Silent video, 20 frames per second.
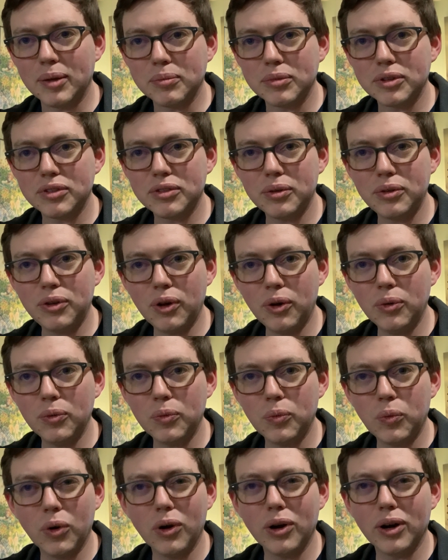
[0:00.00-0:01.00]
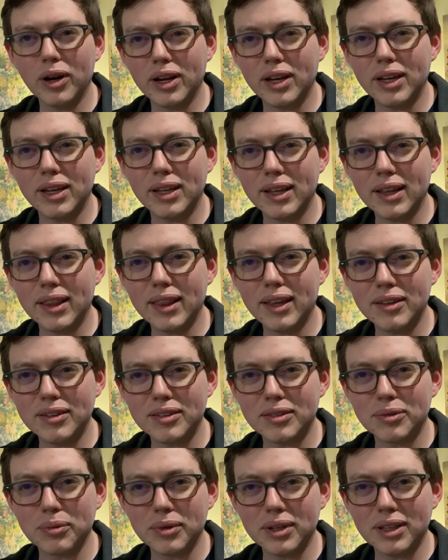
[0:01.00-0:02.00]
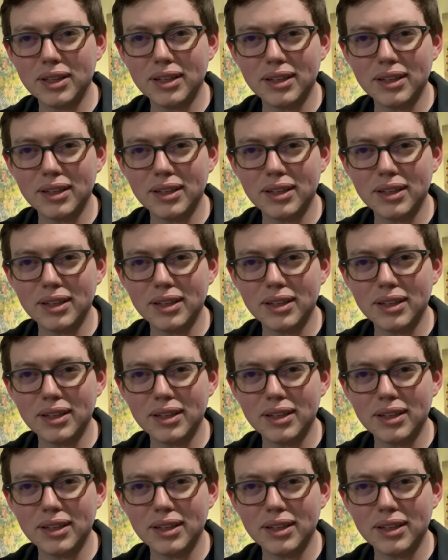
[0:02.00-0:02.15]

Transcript: So don't worry. That's